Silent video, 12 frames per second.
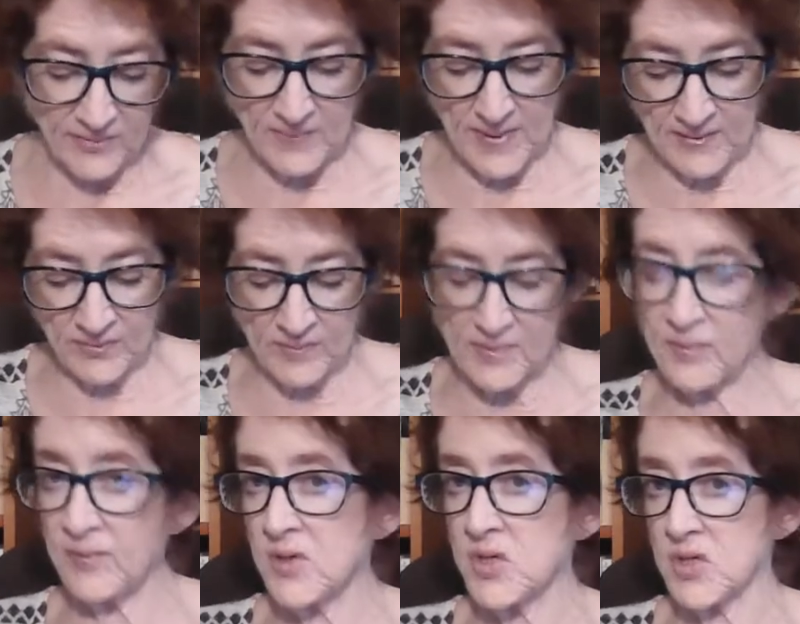to make some
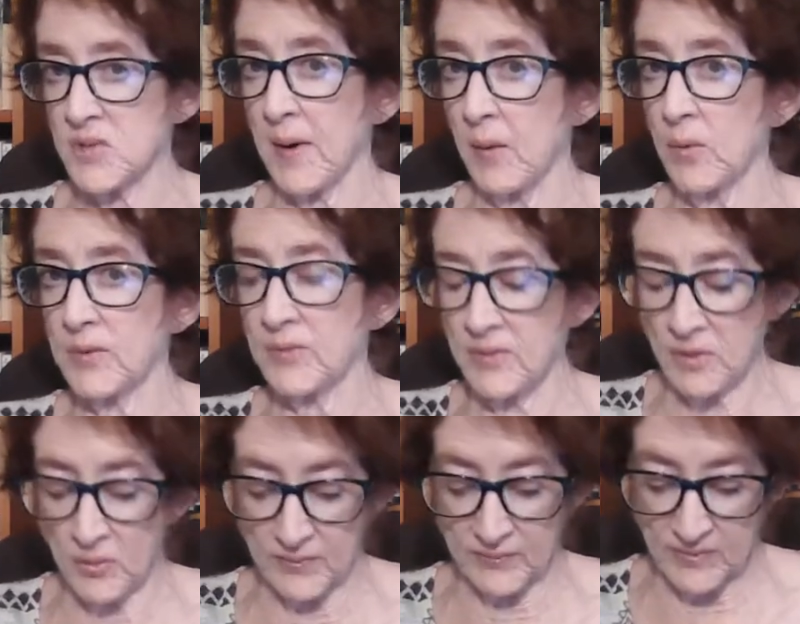decisions about what to
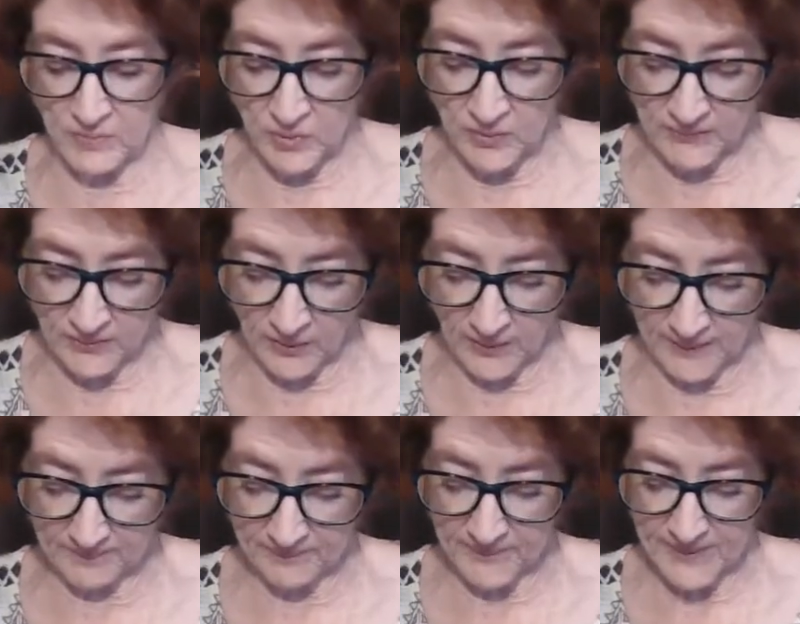do as he moves on.